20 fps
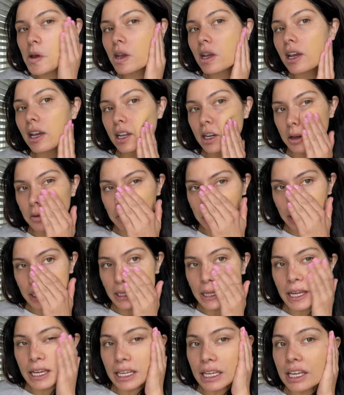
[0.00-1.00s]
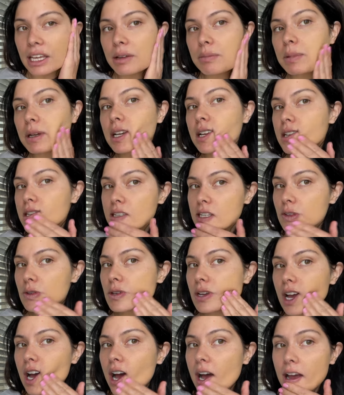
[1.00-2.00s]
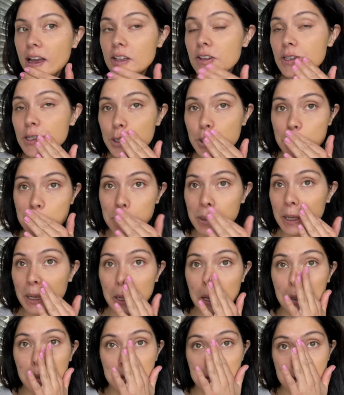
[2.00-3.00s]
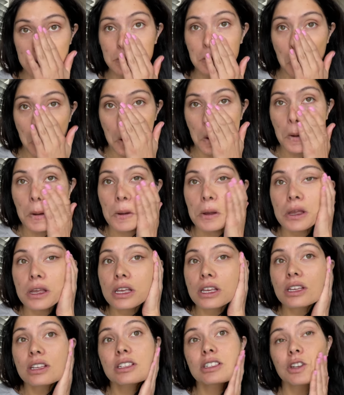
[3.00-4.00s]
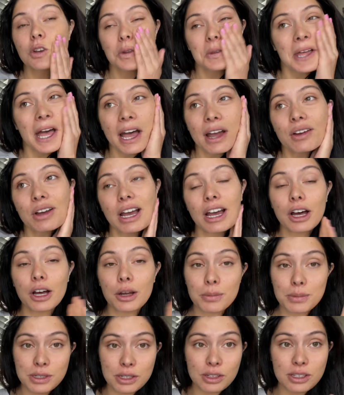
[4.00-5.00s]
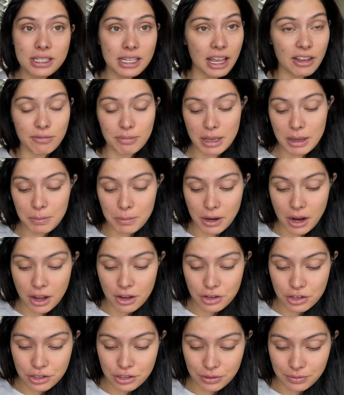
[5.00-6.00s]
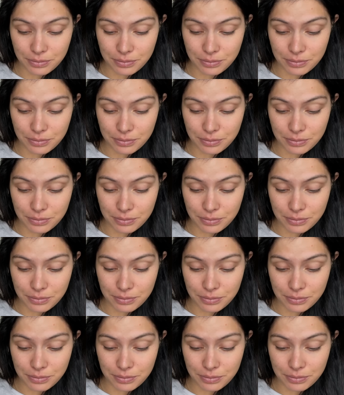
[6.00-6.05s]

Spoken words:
and I really like it because I just use my hands. So that helps save me a brush.